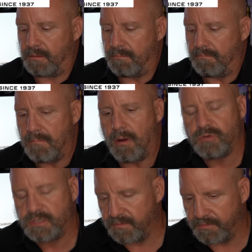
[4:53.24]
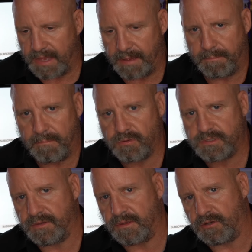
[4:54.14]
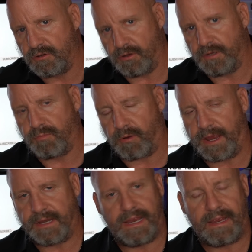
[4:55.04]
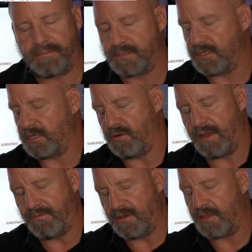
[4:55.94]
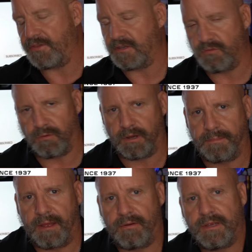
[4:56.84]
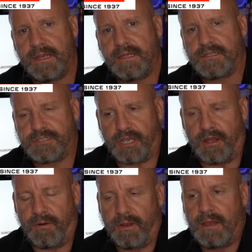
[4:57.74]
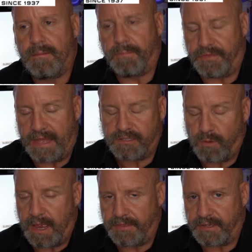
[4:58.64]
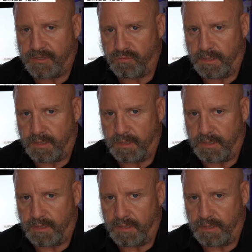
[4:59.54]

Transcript: Most of the good brand names, you have nothing to worry about. So But that's why I think it's really